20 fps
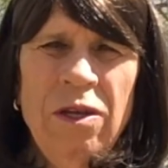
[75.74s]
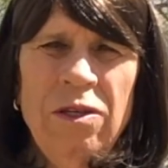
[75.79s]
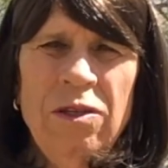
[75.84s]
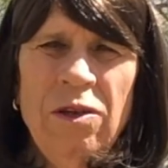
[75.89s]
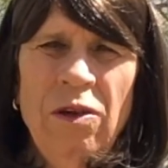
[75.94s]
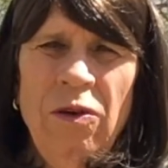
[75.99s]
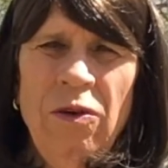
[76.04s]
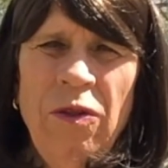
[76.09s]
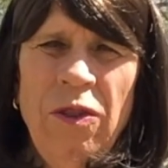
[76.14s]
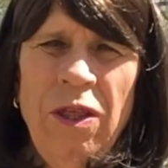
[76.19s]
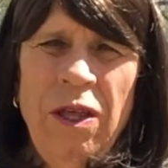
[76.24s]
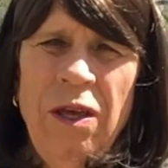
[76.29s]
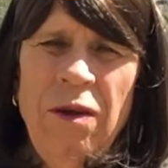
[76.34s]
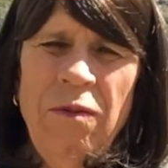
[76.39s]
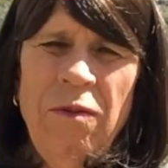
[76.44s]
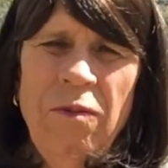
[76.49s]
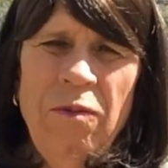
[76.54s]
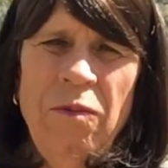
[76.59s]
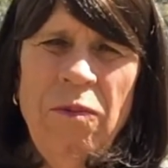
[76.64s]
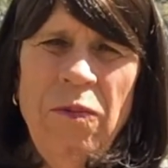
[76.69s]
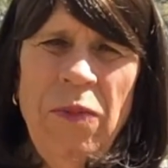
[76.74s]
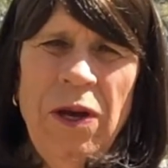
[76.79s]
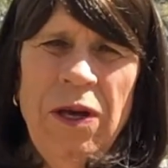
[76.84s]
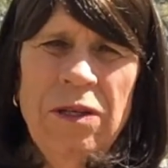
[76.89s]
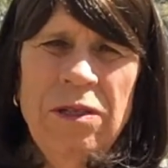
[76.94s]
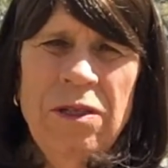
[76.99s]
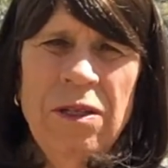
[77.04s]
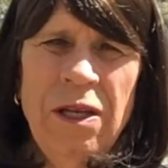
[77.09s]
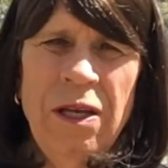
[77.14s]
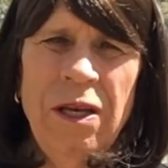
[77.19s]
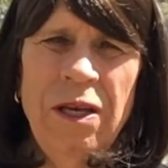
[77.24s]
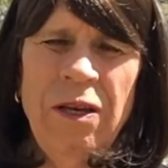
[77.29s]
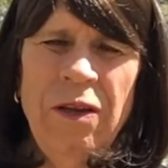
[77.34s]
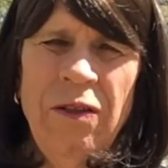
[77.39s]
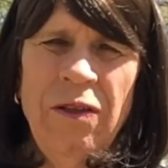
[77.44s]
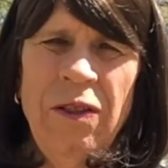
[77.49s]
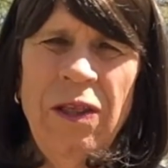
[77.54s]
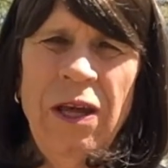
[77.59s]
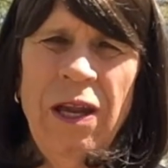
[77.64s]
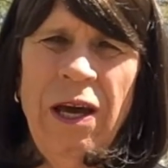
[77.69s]
So the best thing
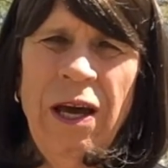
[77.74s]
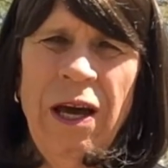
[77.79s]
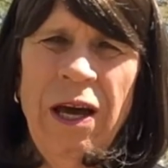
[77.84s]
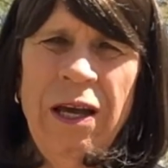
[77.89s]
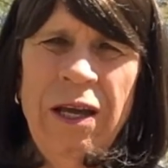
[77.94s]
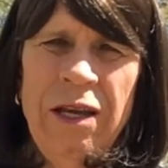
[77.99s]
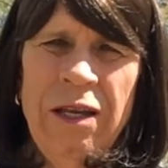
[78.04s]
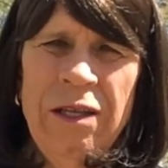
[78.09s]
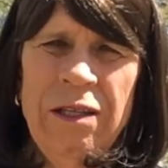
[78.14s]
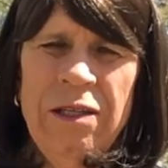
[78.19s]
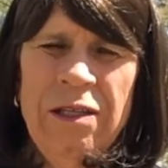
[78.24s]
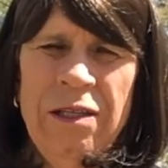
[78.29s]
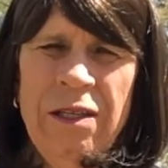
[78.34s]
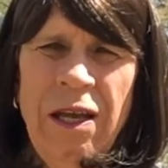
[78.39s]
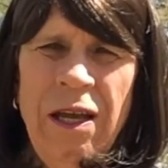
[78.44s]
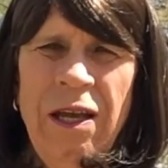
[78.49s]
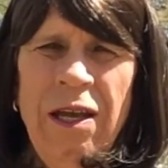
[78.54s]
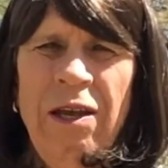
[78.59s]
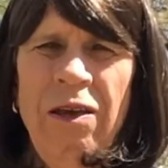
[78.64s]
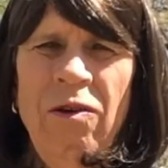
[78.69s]
that I can say,